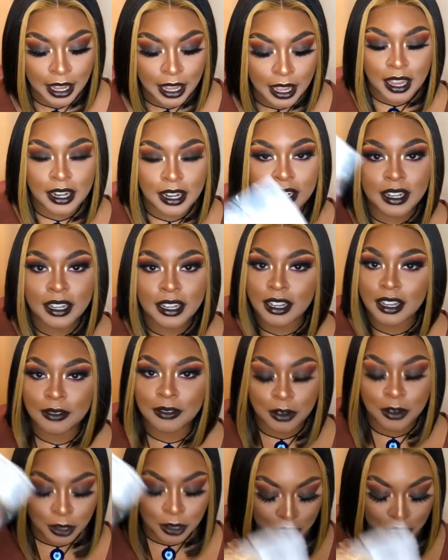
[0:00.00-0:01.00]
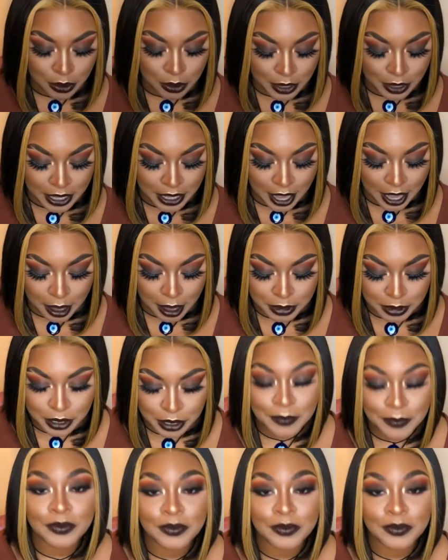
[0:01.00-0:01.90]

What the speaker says: And of course the wig caps.